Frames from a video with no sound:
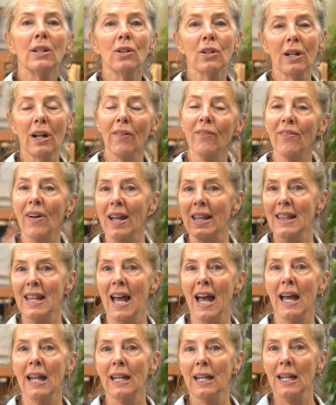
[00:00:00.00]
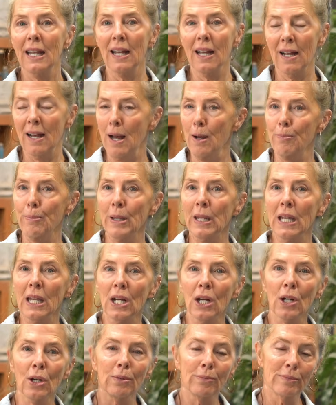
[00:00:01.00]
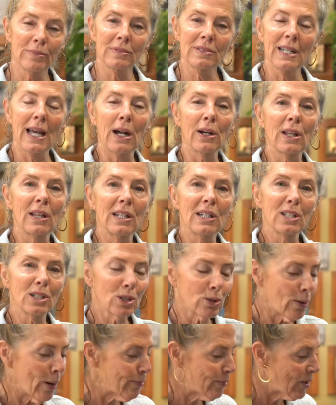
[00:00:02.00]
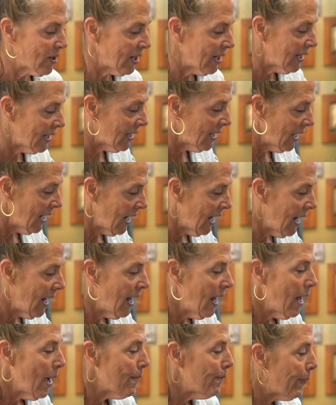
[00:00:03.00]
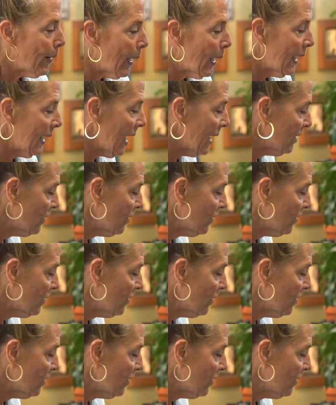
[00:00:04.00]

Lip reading: you're going to find that up here, down in the description. But I